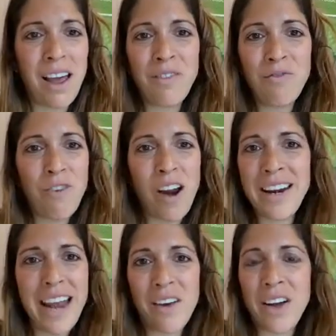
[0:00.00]
right
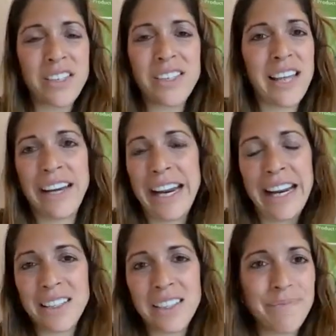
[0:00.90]
now I just send
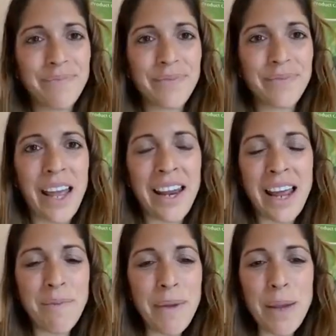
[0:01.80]
links,
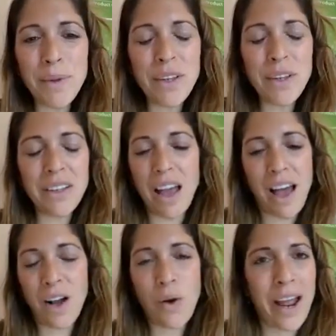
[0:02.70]
and people are
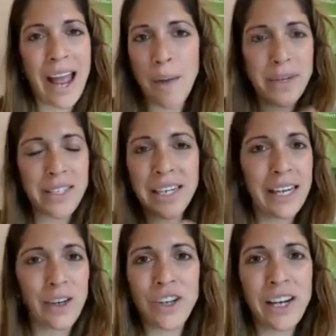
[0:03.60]
quite happy to
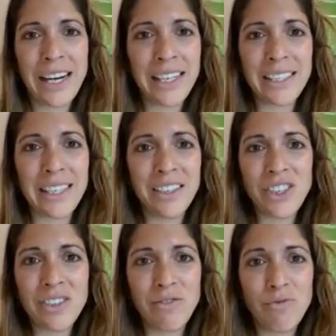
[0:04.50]
click on links and
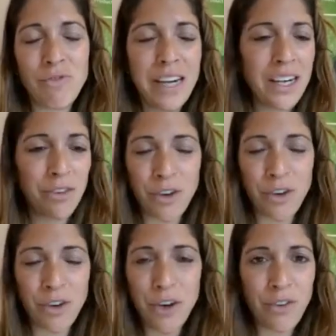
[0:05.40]
read
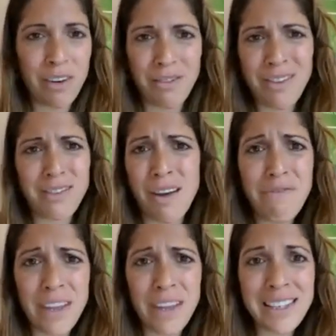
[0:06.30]
through stuff
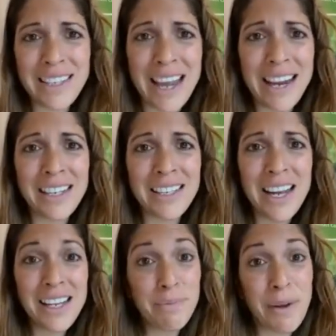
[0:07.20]
these days,
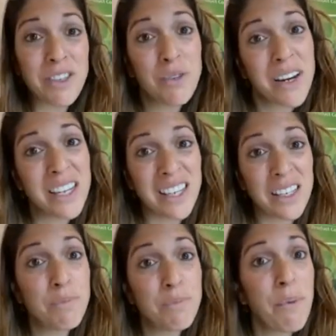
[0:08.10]
especially when it's
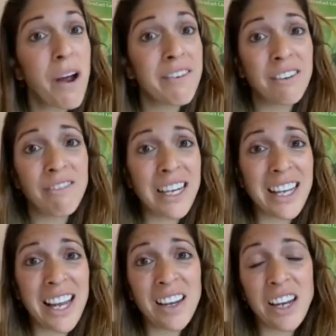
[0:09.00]
inspiring
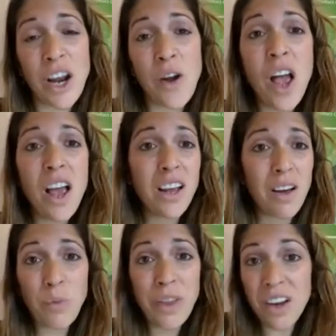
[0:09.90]
reading, you know,
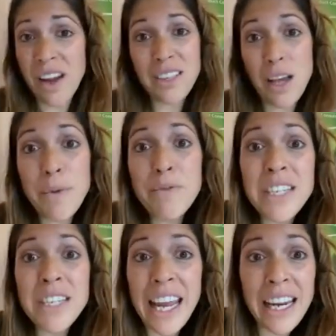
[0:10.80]
with a nice cup of
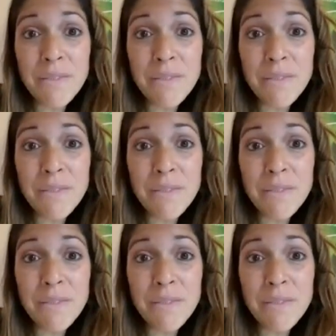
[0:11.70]
tea.